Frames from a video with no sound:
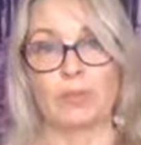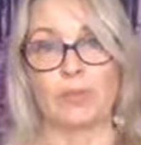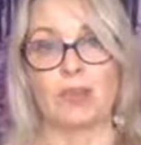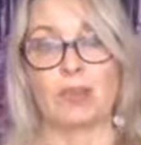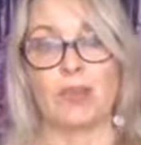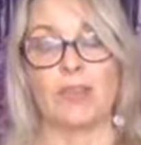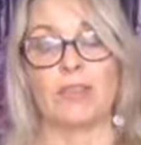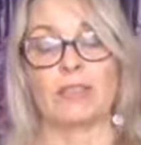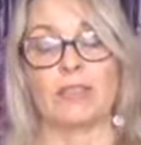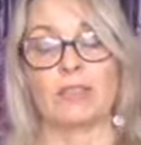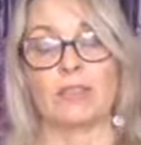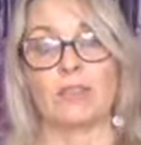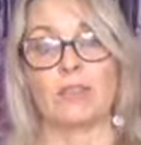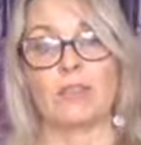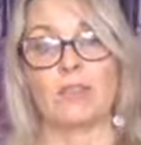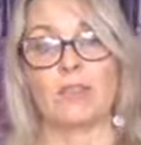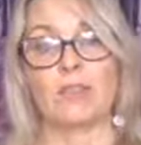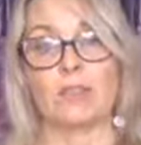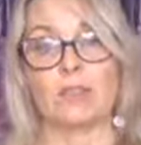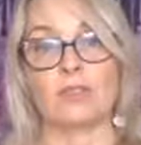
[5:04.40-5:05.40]
are, is
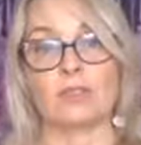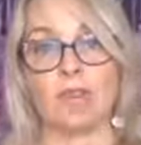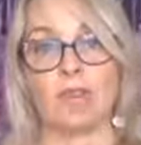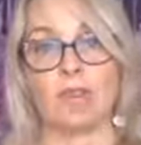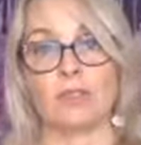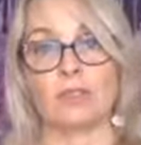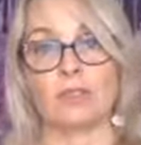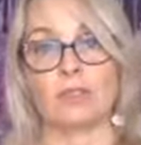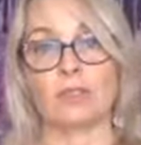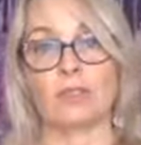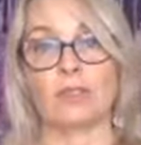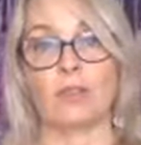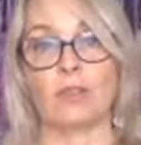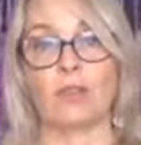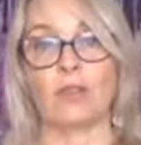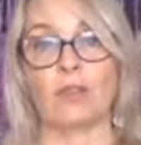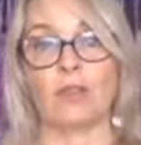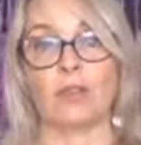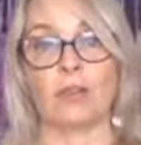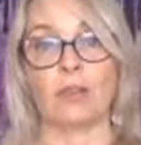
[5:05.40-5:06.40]
to start
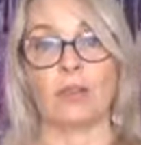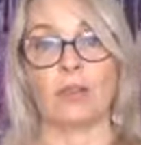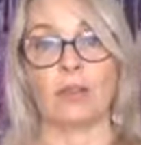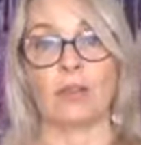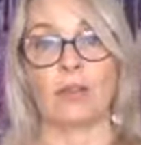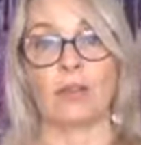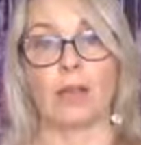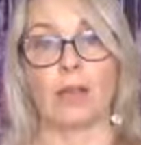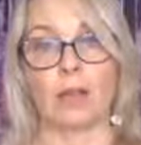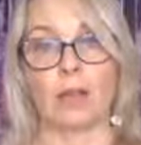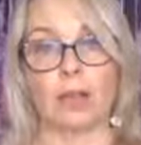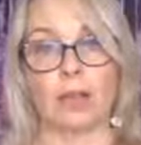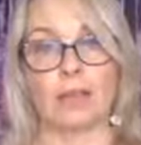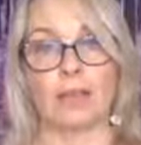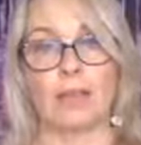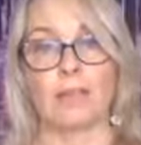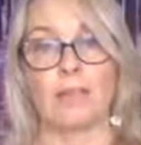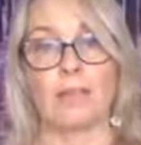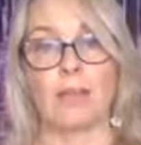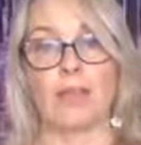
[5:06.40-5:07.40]
to
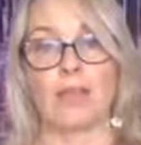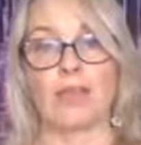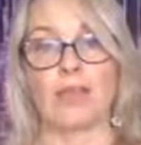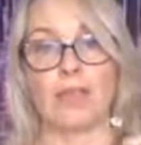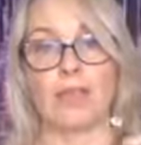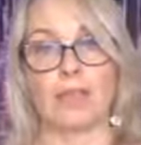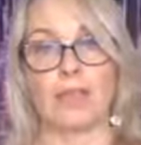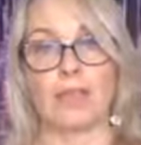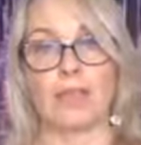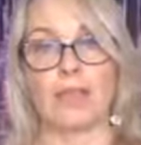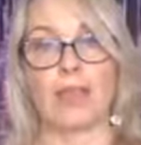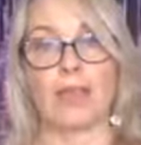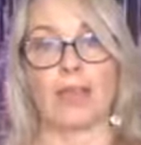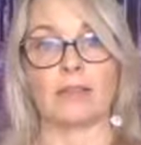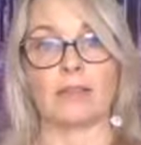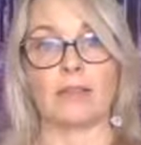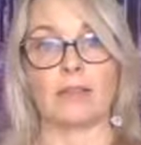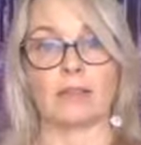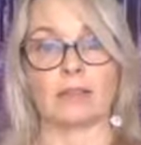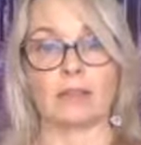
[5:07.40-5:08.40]
climb that
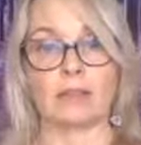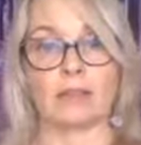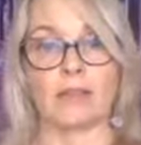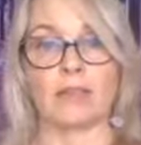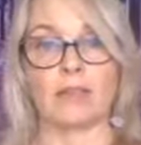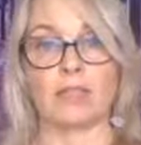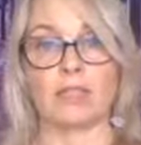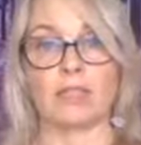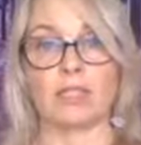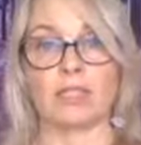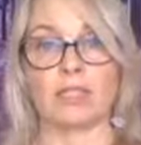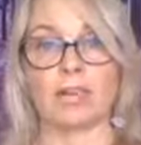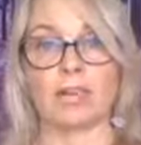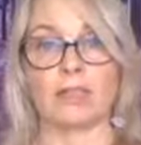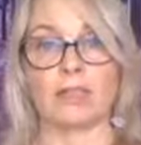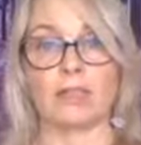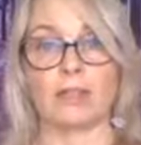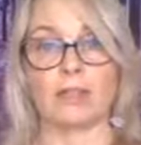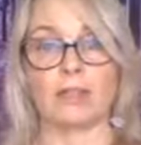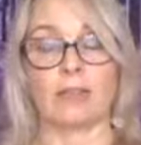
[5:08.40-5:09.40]
energy
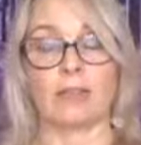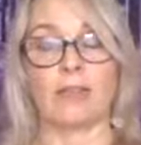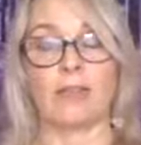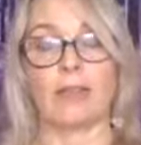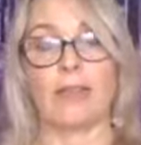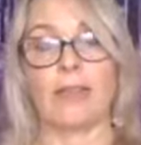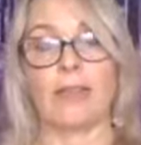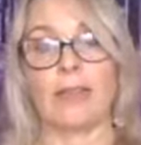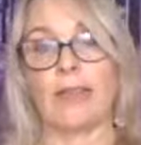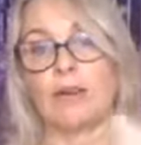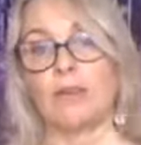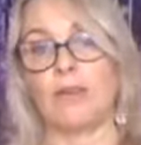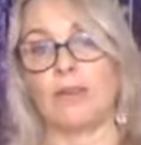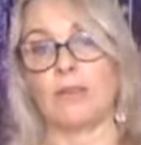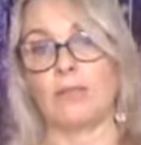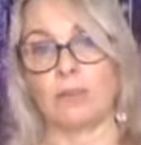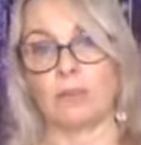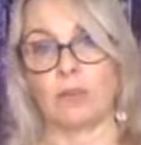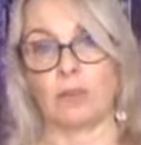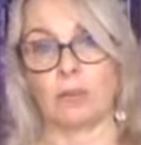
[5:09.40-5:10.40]
ladder out of
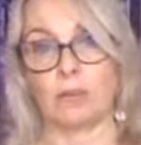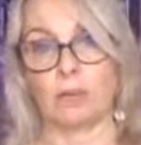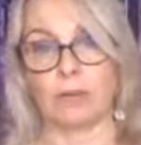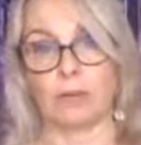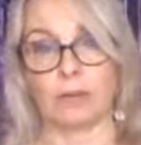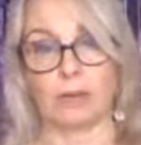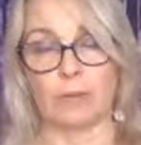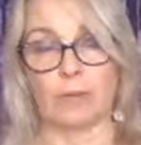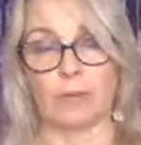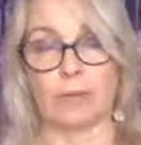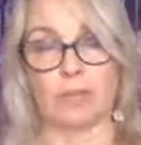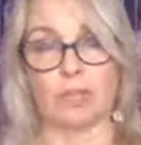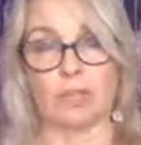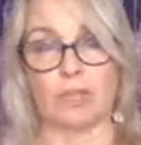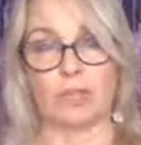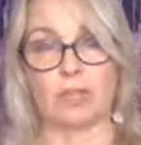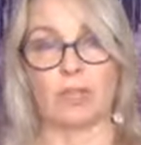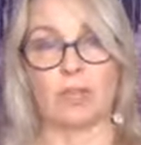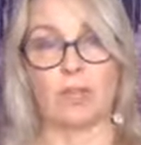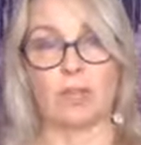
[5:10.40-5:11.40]
the lower
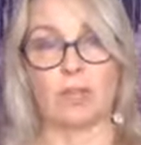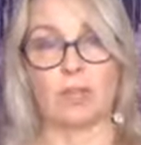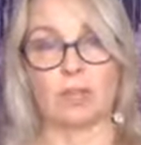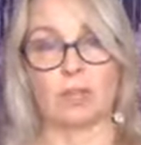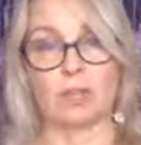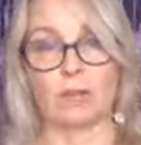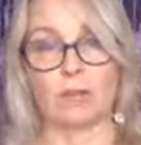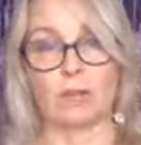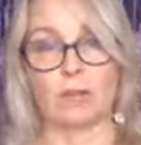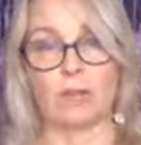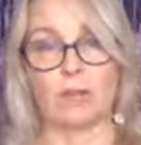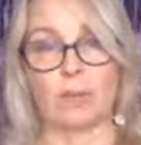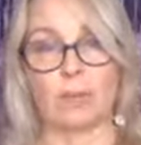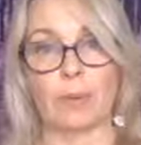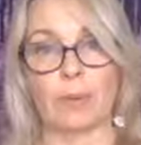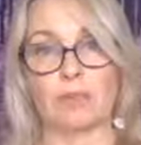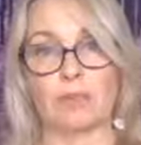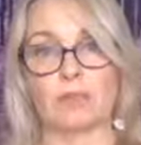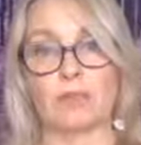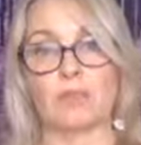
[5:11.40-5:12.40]
emotions and the lower
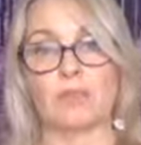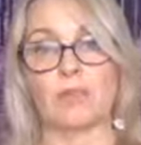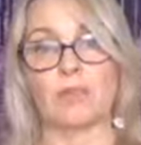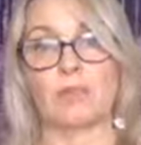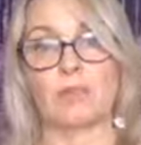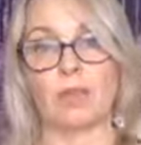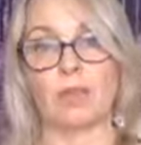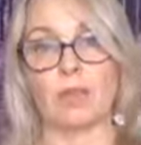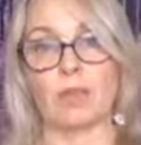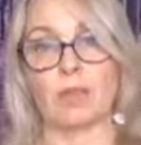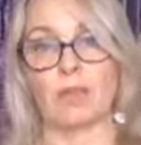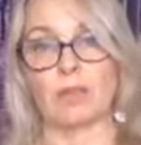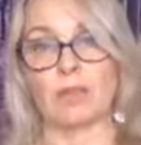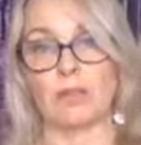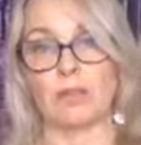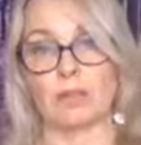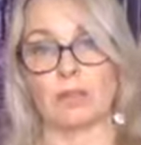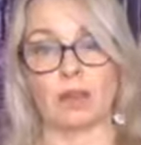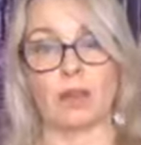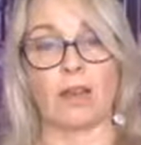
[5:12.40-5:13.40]
vibrations and into
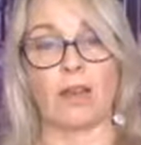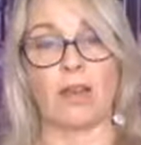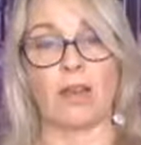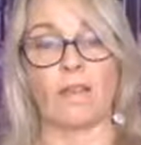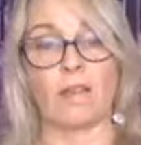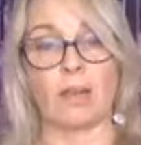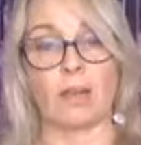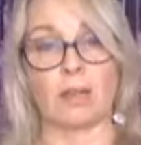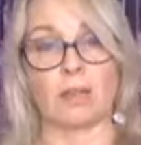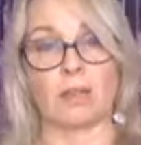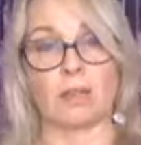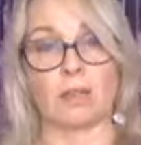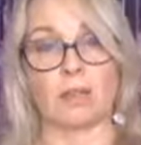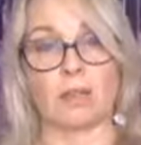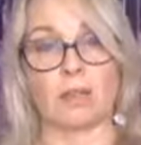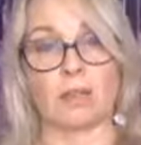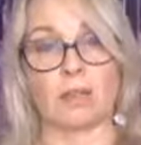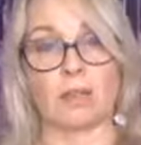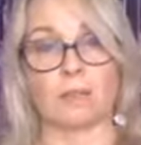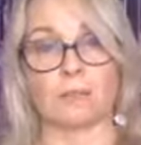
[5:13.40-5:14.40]
the higher
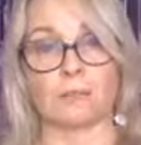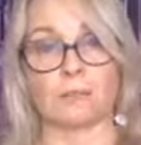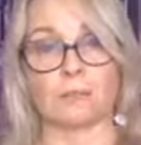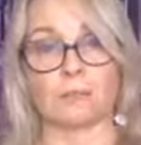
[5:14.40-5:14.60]
vibrations.